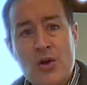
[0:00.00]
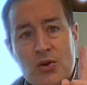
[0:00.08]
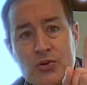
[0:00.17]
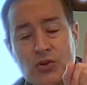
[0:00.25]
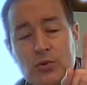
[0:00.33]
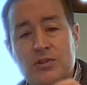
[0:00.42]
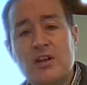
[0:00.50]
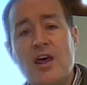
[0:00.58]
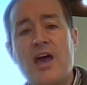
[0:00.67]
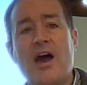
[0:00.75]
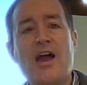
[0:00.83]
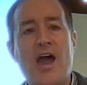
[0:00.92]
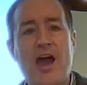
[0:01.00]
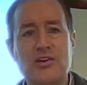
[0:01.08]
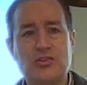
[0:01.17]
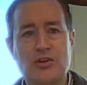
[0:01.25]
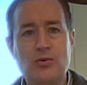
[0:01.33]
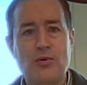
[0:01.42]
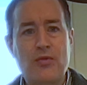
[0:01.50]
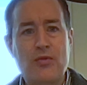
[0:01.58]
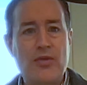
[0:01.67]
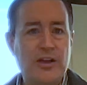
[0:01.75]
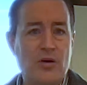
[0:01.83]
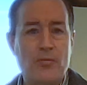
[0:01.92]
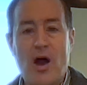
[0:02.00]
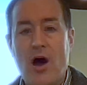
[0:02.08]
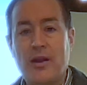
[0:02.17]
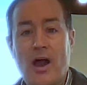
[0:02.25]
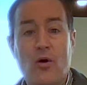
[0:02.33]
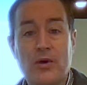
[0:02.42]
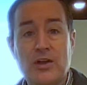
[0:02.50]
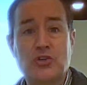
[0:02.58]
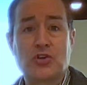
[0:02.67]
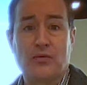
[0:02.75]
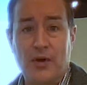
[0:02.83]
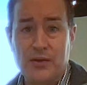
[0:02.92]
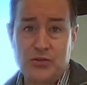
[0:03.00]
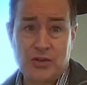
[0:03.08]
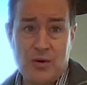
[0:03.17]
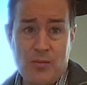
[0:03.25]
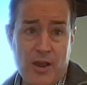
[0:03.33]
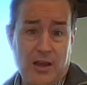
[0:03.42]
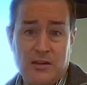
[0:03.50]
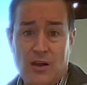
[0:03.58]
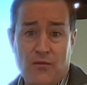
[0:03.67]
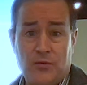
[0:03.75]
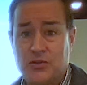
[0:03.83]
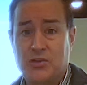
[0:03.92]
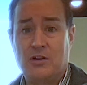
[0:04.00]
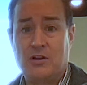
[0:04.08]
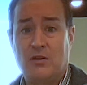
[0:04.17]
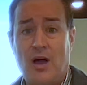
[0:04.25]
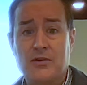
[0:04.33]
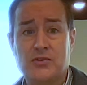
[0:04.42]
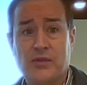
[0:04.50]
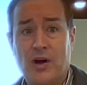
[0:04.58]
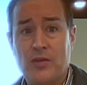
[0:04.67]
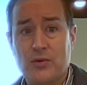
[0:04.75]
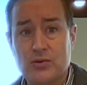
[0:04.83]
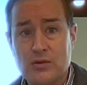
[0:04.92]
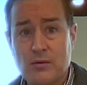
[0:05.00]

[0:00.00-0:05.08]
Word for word: So today I ask you to think about how each of us can make a difference in the lives of others.